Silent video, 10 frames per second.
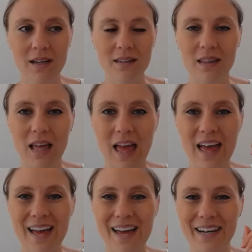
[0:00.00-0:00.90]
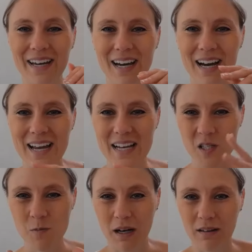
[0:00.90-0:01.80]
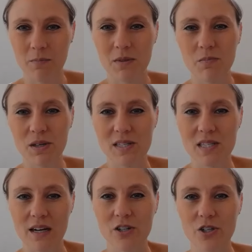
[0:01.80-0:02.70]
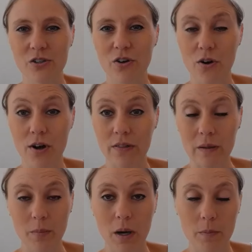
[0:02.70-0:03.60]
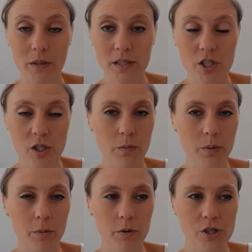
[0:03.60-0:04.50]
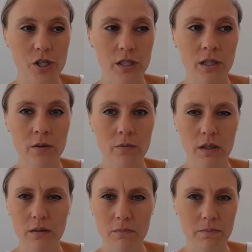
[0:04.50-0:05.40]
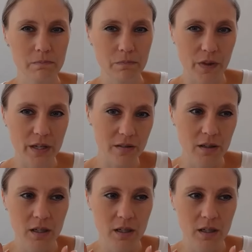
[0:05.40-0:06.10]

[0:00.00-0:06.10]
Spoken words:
then I expect them to be centered on the population proportion, right? That